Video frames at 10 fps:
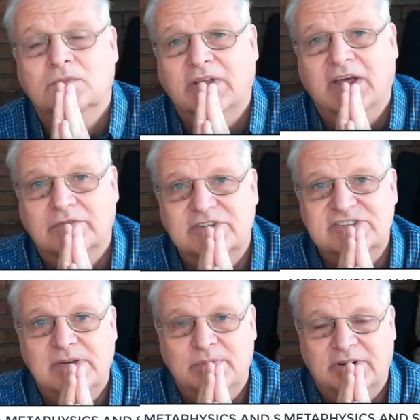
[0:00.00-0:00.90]
I haven't
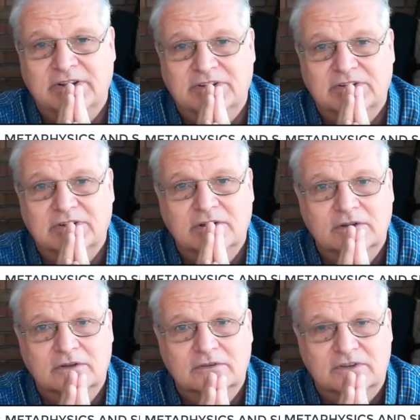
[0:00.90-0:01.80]
separated.
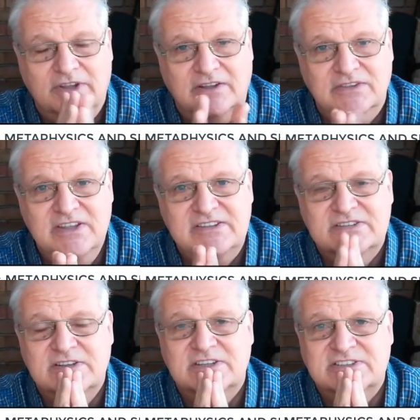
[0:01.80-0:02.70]
The techniques
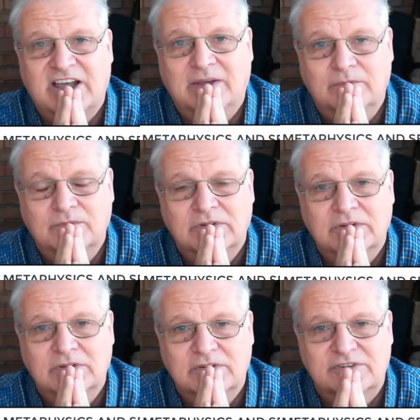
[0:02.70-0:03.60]
are the same,
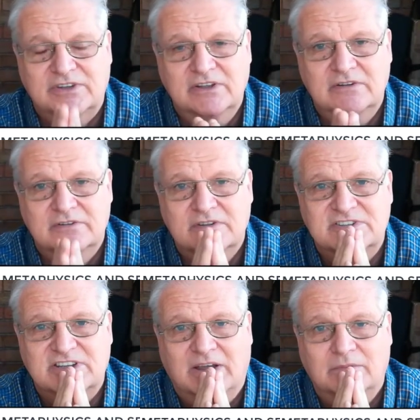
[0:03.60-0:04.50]
the skills are the
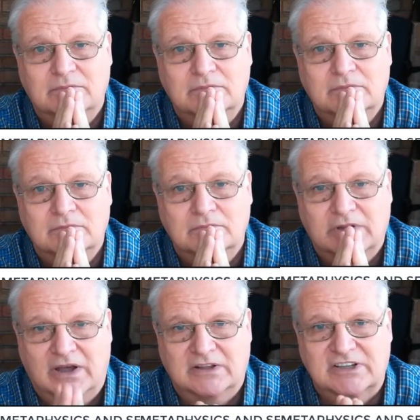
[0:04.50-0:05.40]
same,
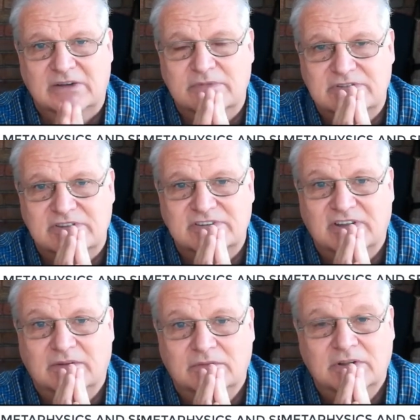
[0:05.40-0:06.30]
the outcomes are the
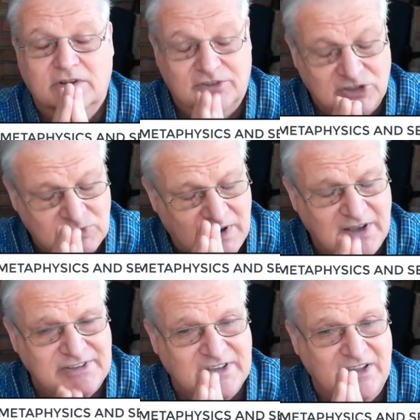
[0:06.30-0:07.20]
same. This is why
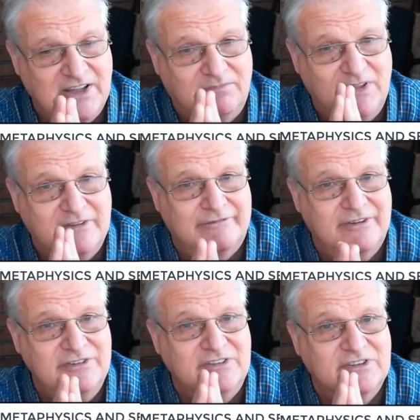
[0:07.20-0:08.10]
I say that
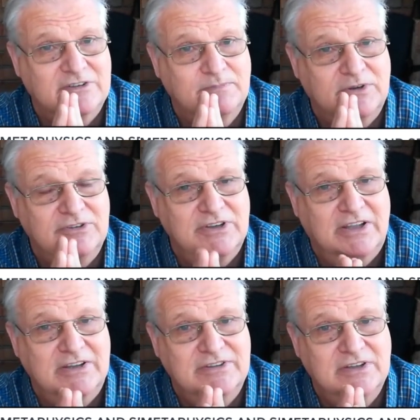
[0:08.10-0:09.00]
metaphysics and
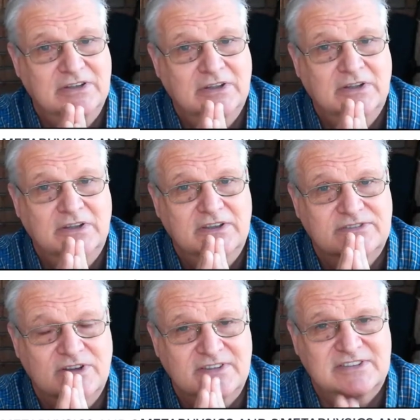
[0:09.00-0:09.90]
spirituality is
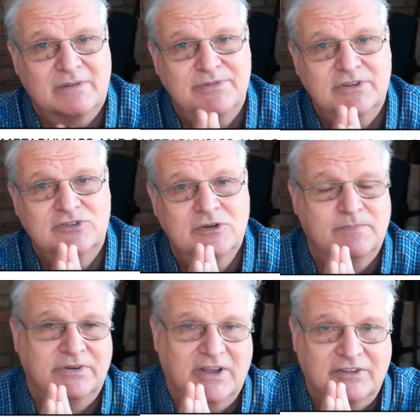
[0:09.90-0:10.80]
not something
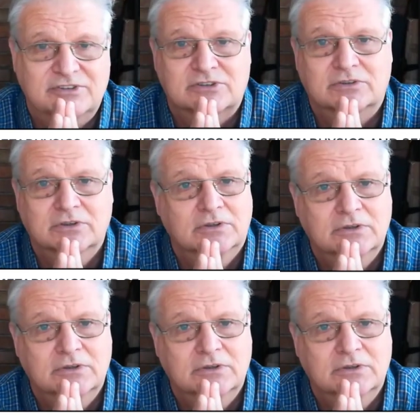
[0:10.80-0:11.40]
supernatural.